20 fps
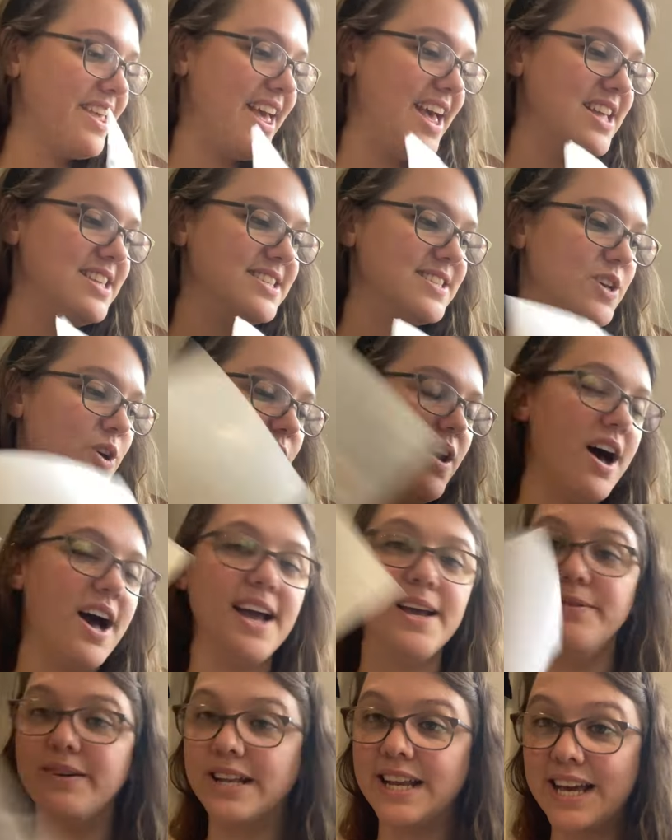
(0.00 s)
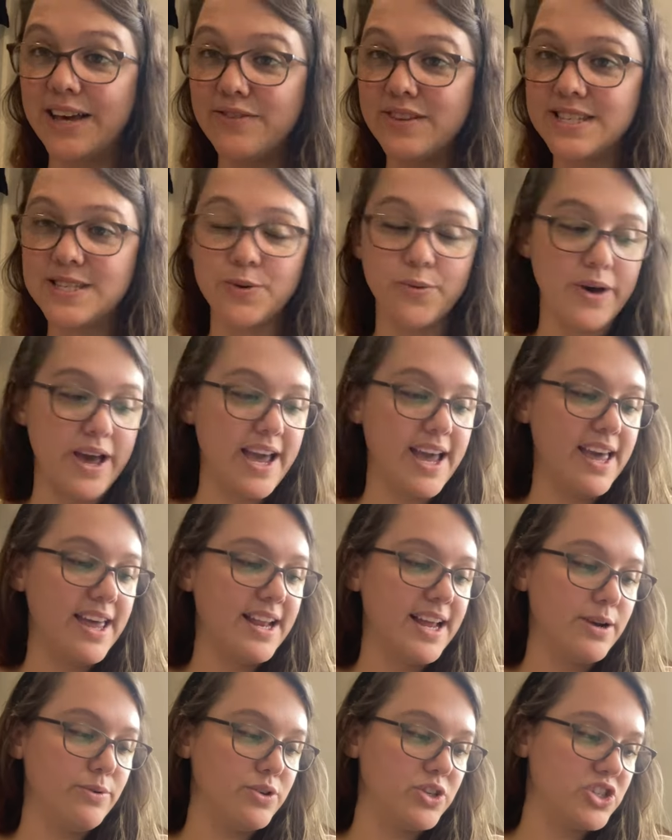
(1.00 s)
And so I am going to give this away and
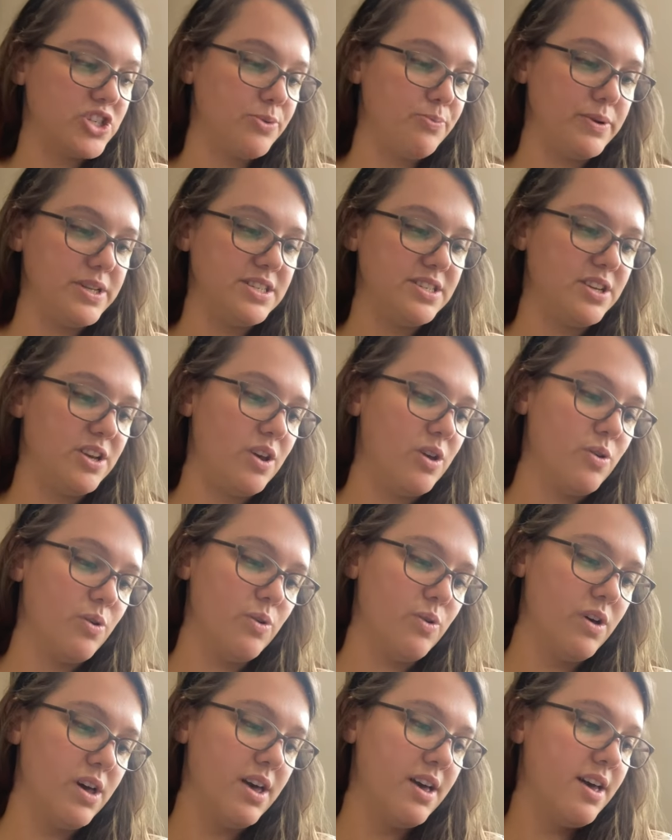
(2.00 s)
I will ship it to you